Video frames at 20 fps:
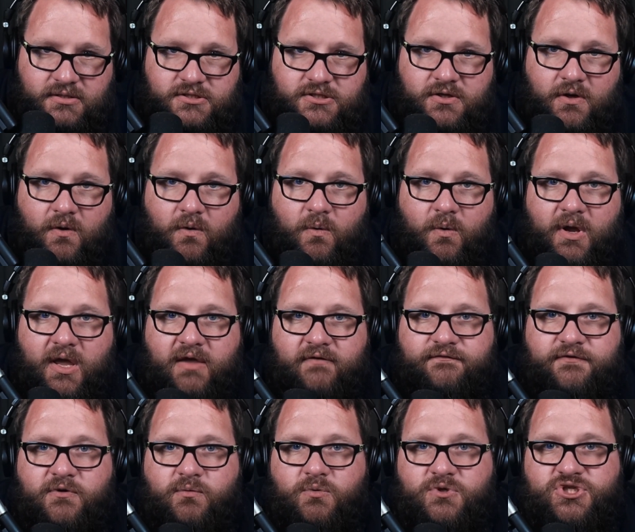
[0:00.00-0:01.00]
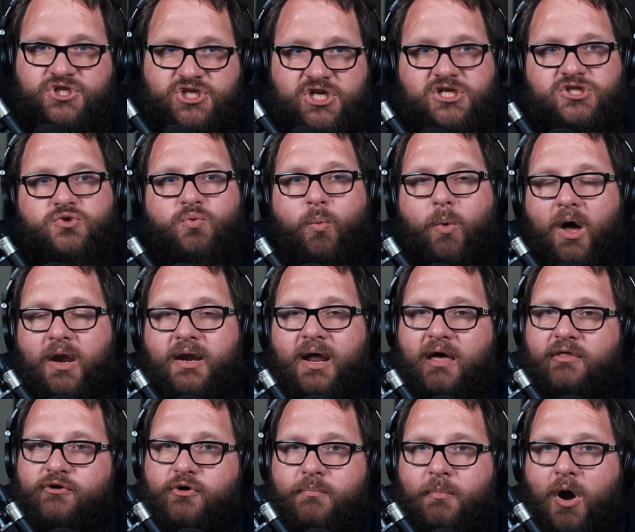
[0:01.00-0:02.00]
So if it was just one
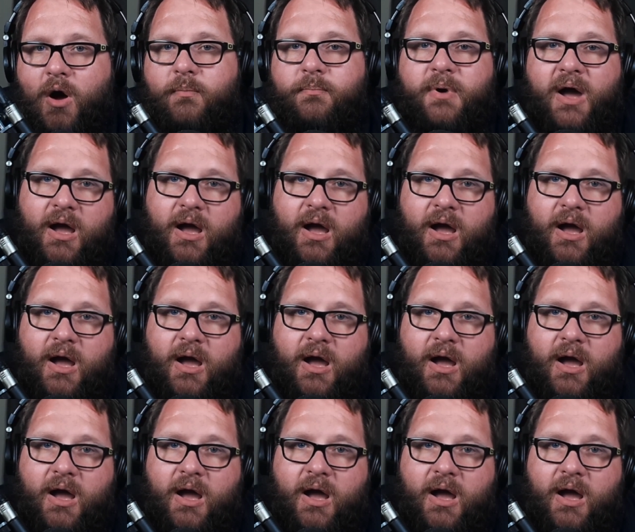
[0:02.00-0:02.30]
other mob,